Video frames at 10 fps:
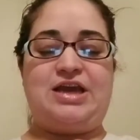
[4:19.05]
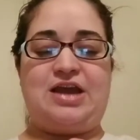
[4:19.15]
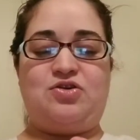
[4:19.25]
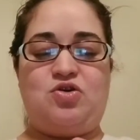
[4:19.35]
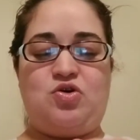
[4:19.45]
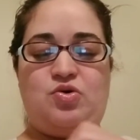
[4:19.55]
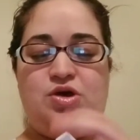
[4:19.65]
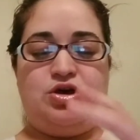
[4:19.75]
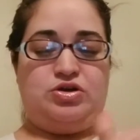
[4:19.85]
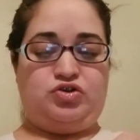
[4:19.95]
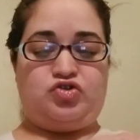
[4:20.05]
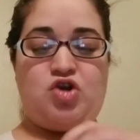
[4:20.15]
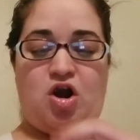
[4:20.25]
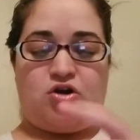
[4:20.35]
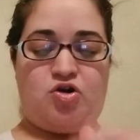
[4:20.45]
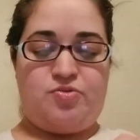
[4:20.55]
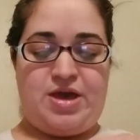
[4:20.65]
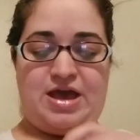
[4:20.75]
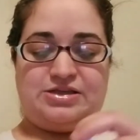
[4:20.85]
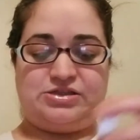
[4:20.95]
I know charcoal
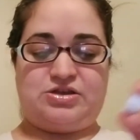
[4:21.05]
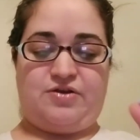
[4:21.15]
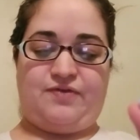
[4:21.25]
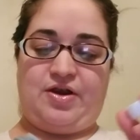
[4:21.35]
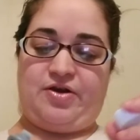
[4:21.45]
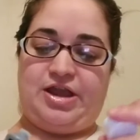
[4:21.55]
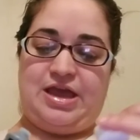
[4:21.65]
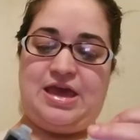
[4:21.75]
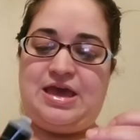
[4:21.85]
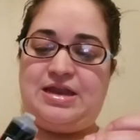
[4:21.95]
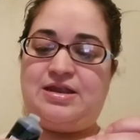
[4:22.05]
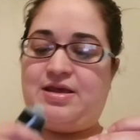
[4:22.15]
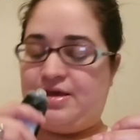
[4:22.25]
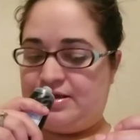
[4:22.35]
masks are very in.